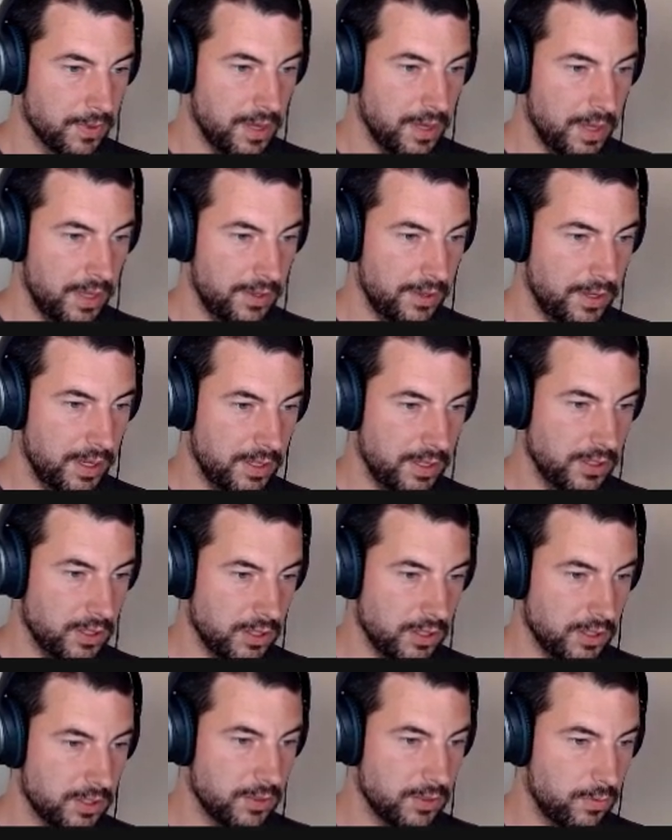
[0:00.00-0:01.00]
And then
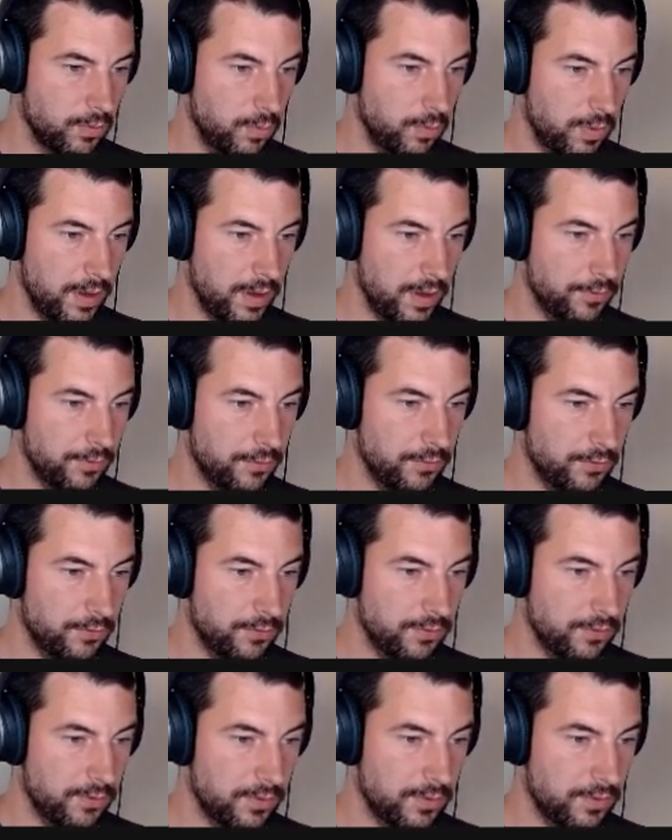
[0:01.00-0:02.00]
just
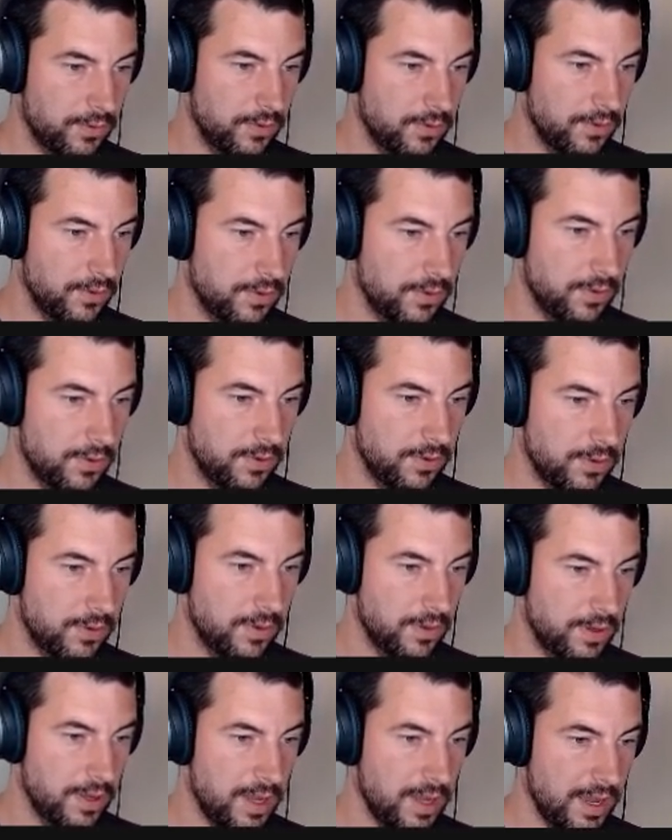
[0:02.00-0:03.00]
with
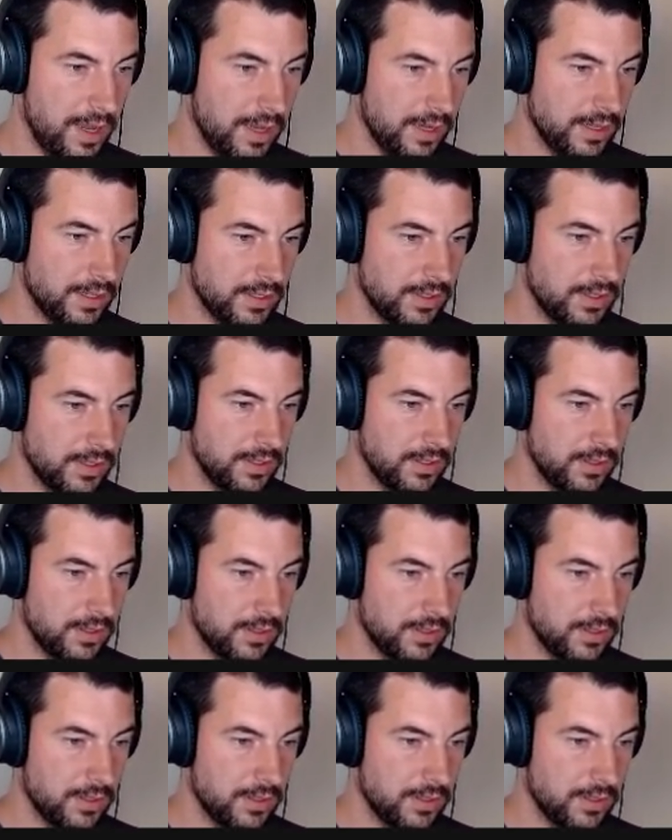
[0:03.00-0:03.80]
text